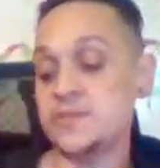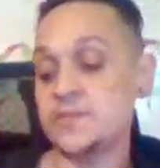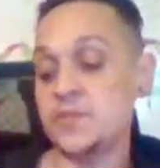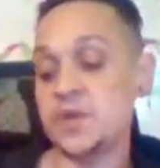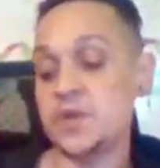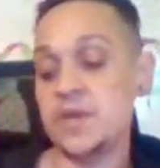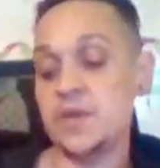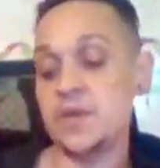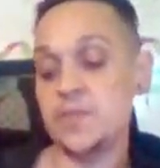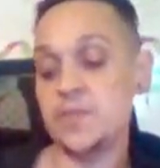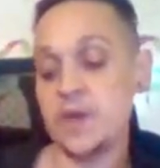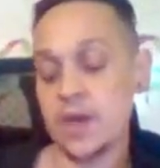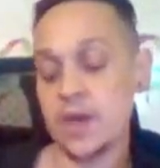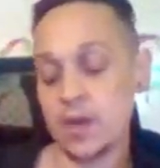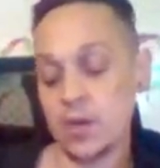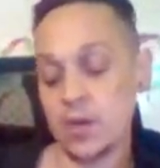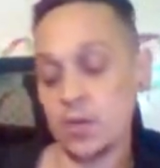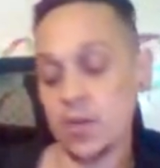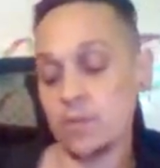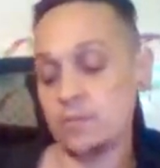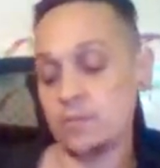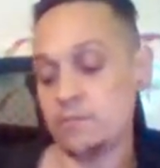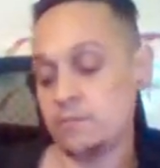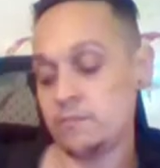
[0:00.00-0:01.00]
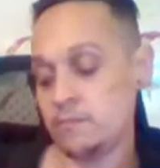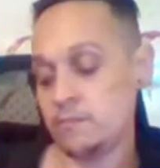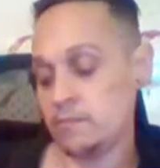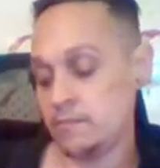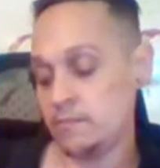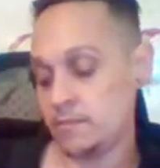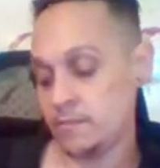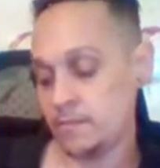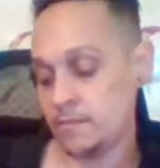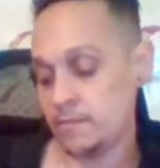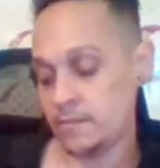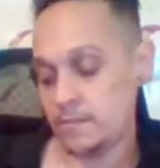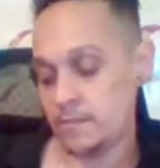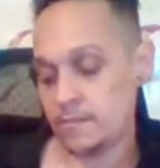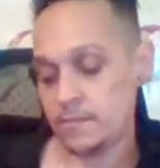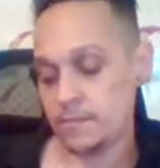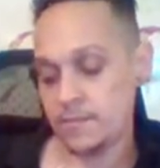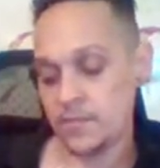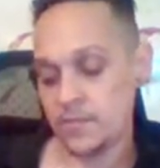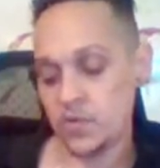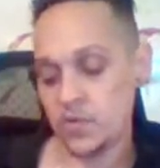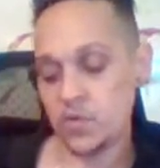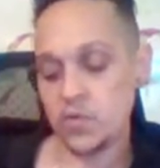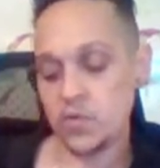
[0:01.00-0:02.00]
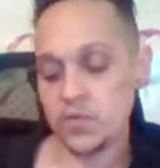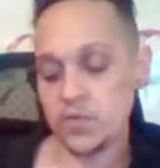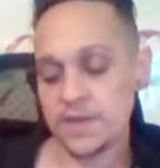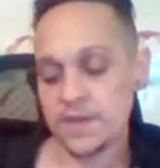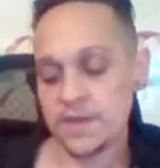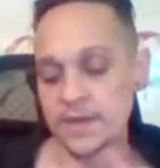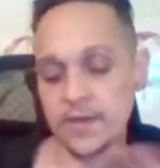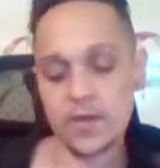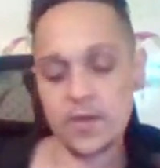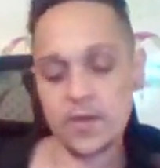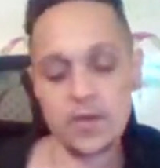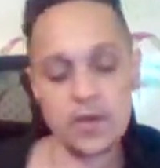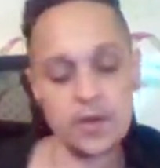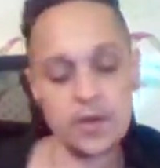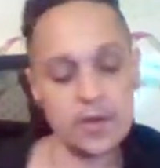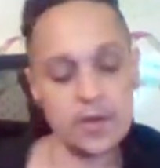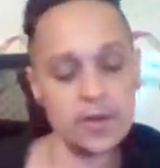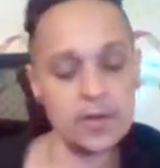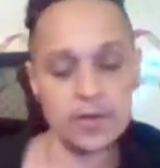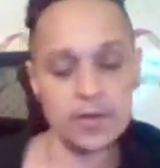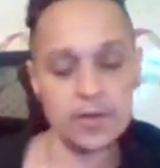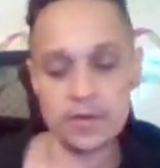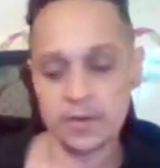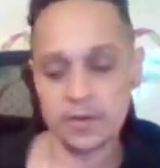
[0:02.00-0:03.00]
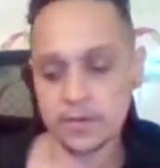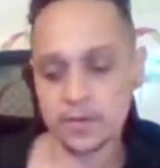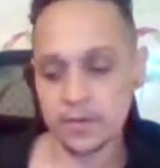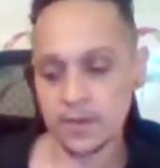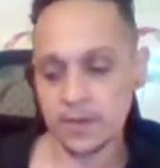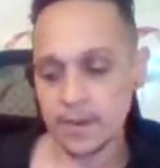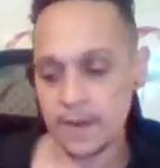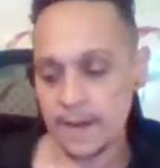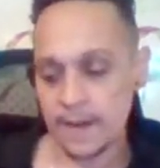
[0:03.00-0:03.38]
somebody about who they are